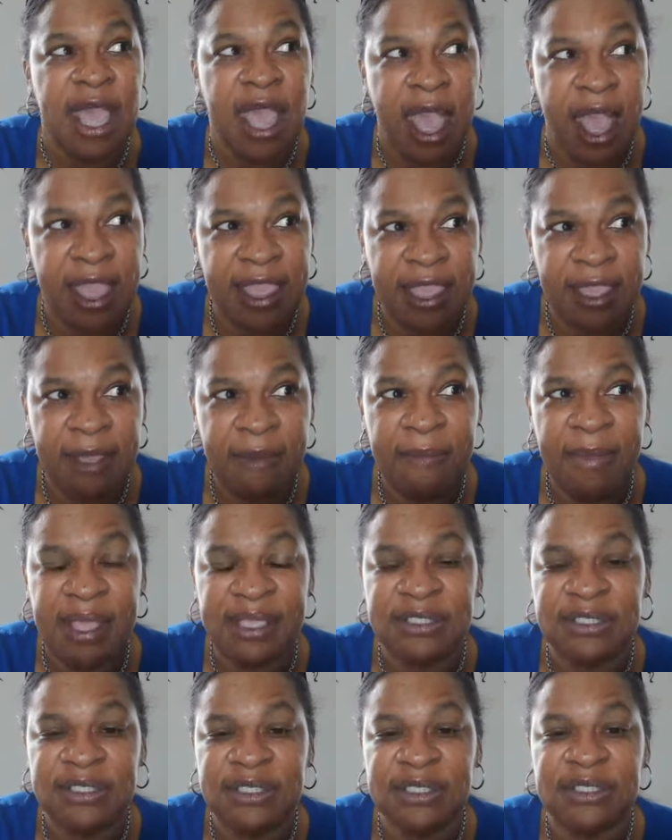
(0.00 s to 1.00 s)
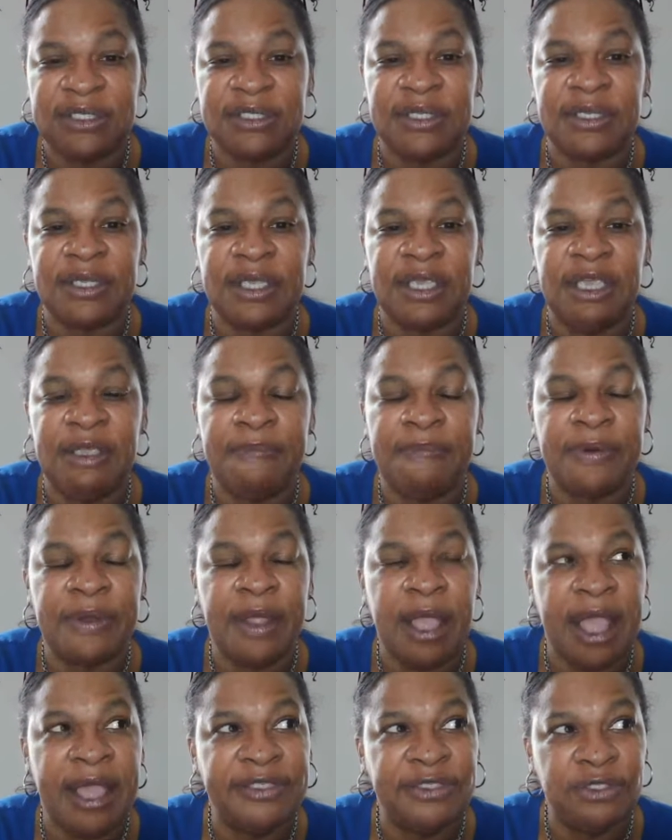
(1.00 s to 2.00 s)
I am my sister
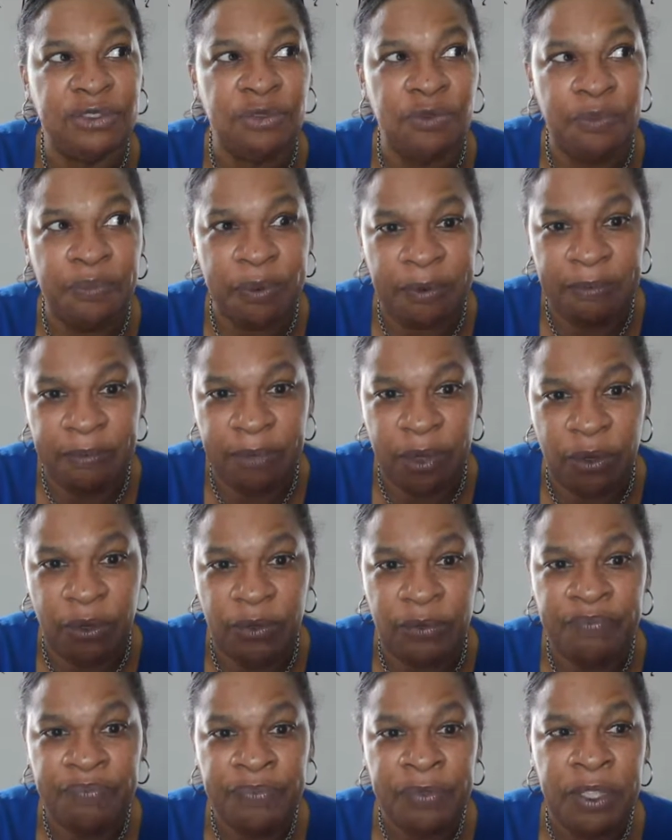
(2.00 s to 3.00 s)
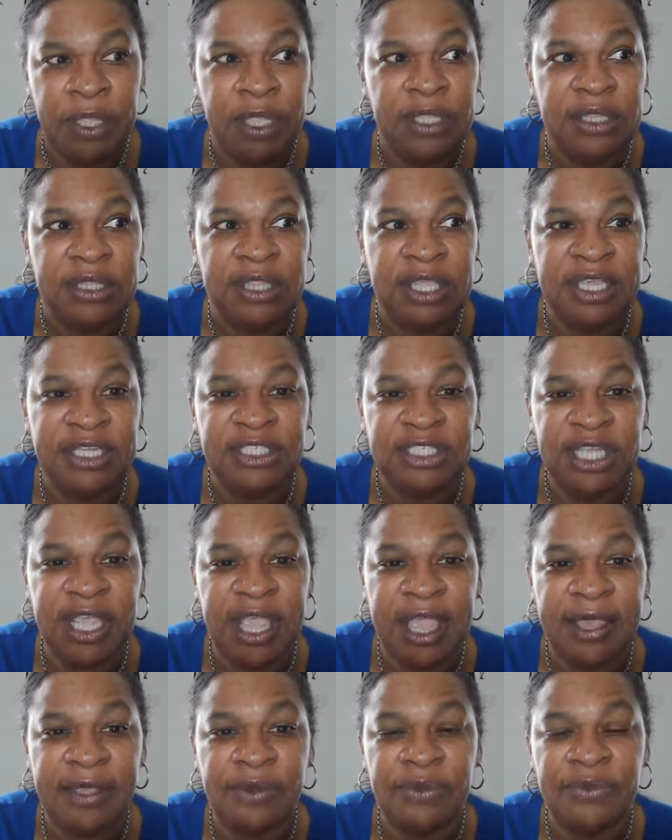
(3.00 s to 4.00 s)
keeper. I do promote their
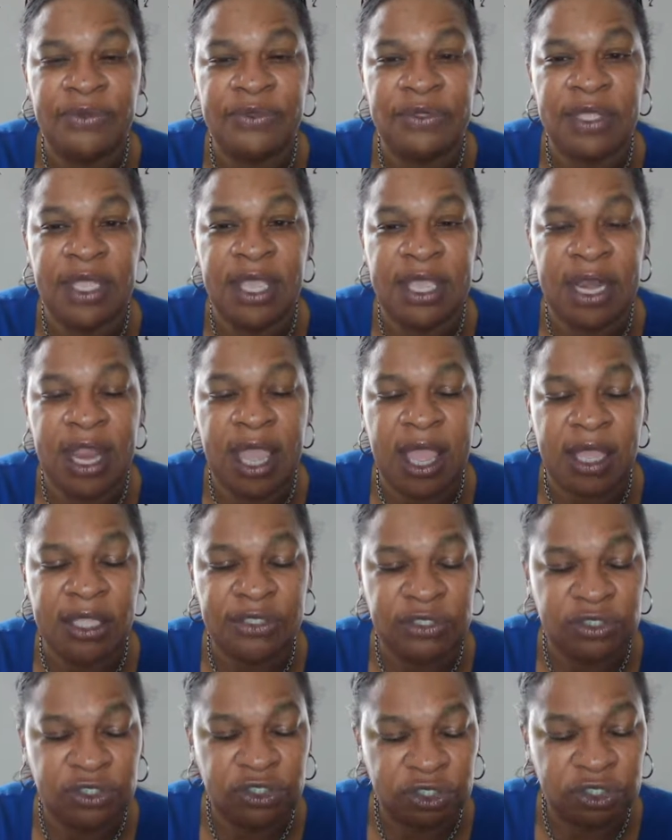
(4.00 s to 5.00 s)
channels, and I'll